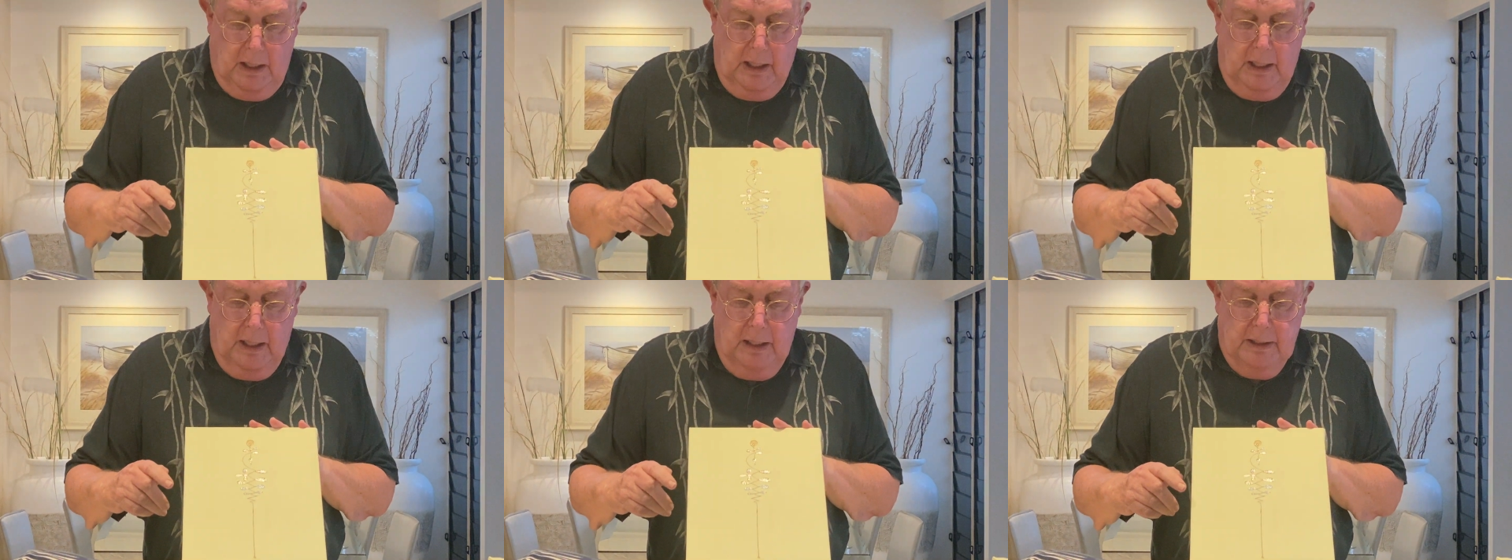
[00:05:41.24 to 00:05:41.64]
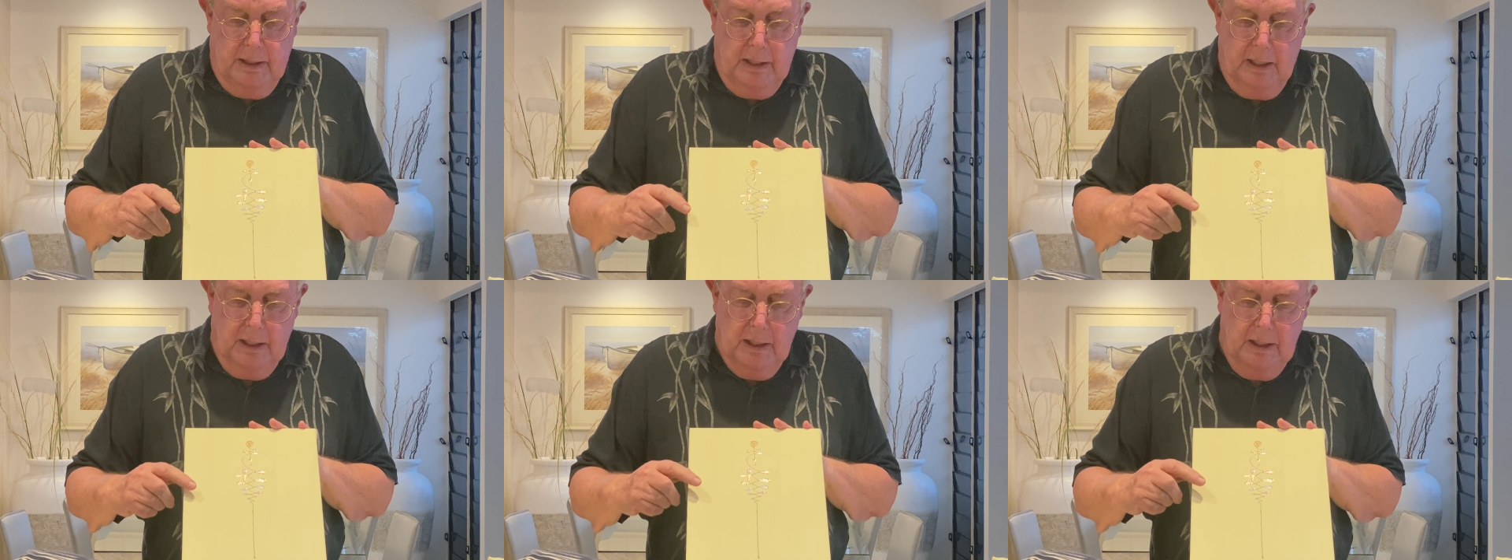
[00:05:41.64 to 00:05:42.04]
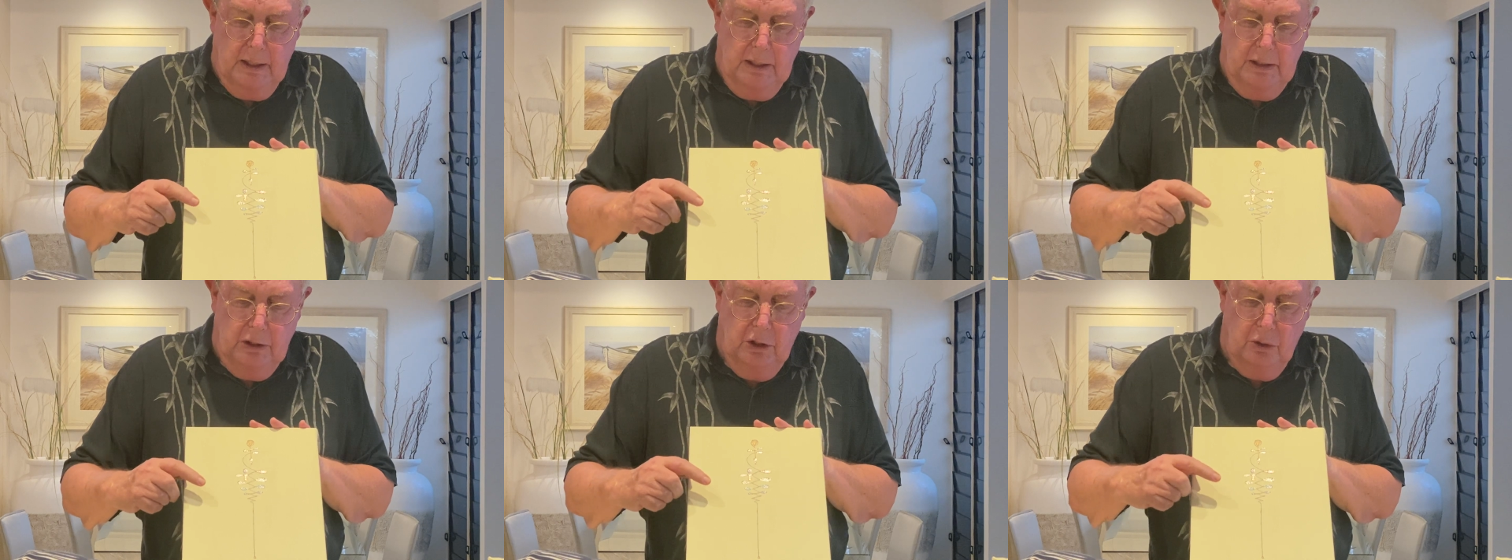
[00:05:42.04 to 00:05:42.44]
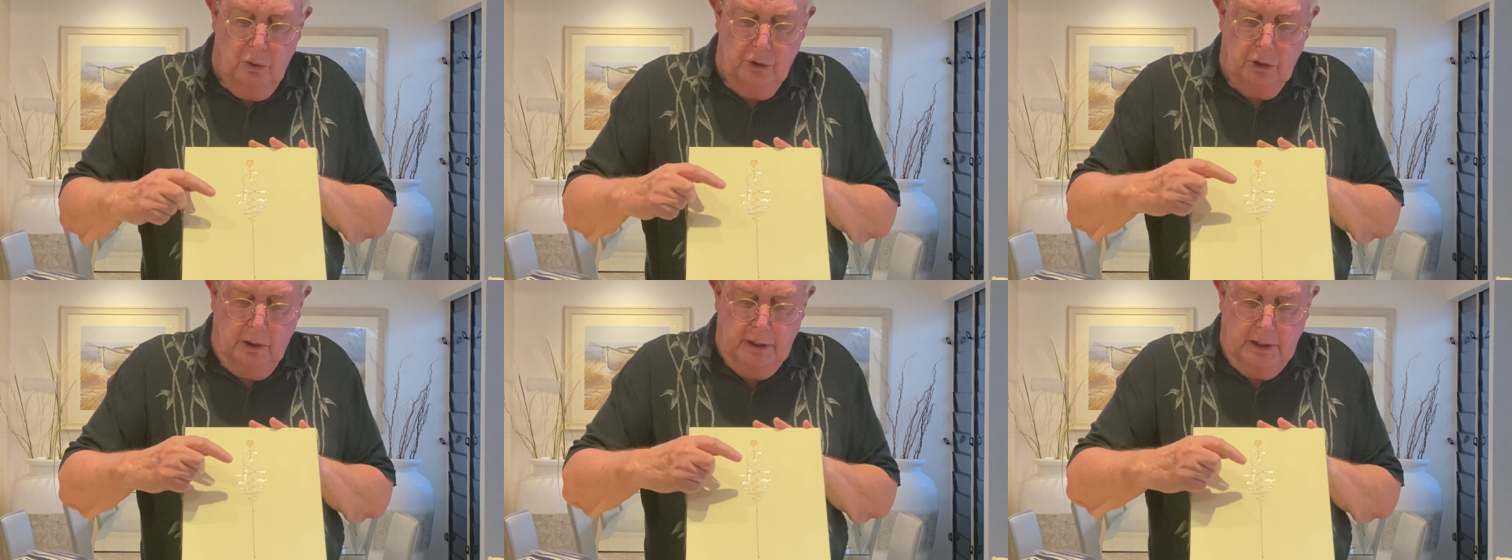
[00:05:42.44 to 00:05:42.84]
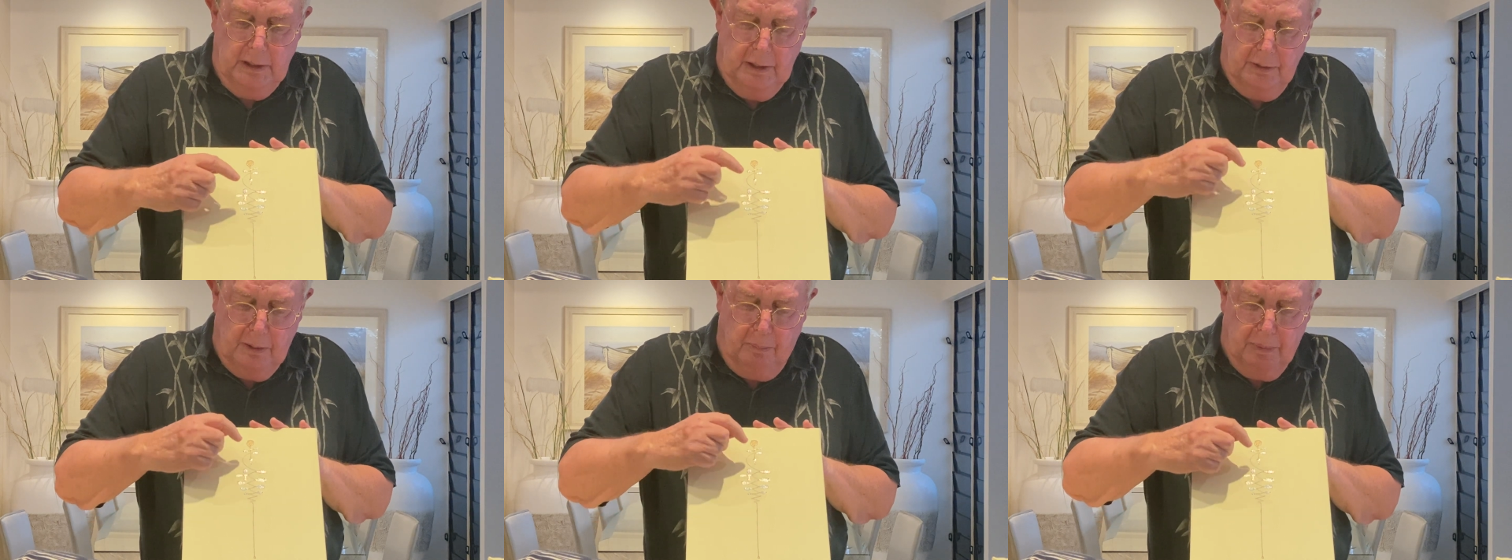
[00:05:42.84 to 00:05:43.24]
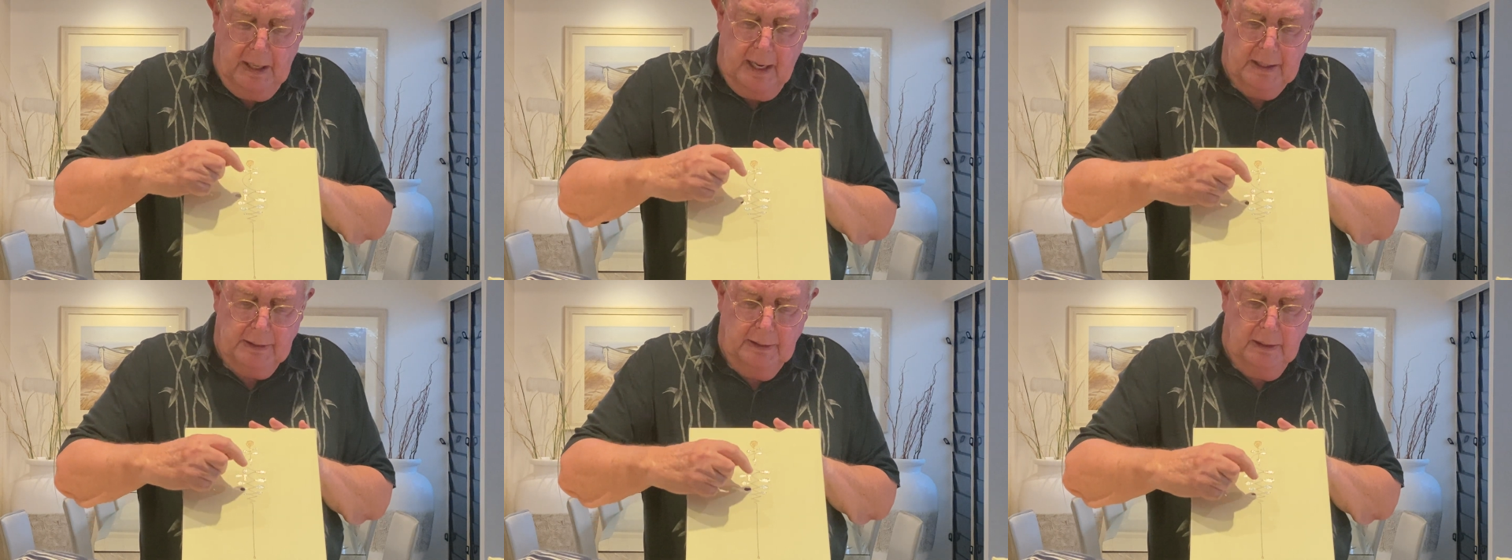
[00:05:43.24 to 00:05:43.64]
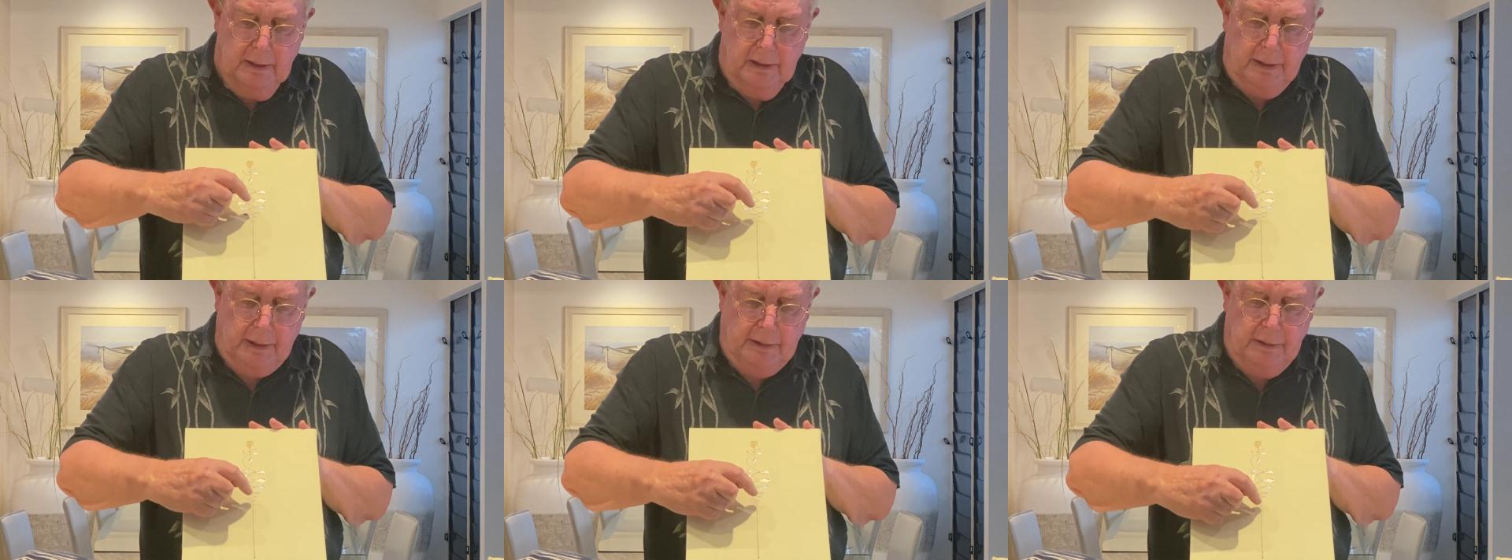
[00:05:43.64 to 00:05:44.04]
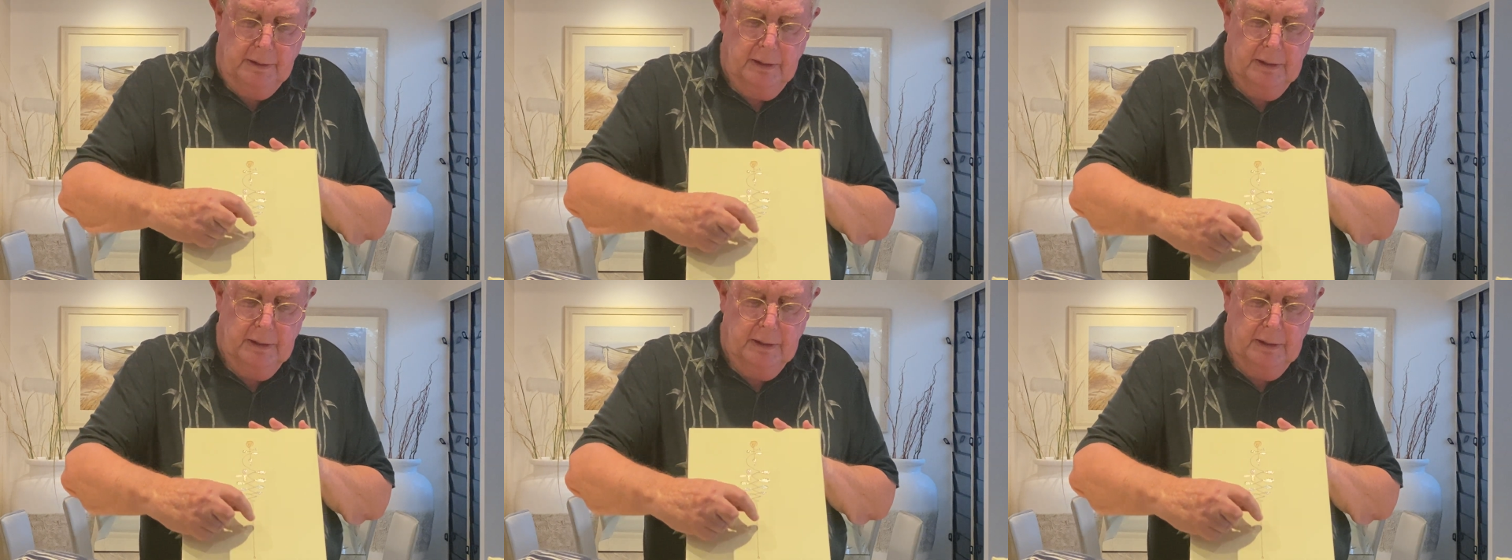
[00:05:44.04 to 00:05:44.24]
It usually, the black line,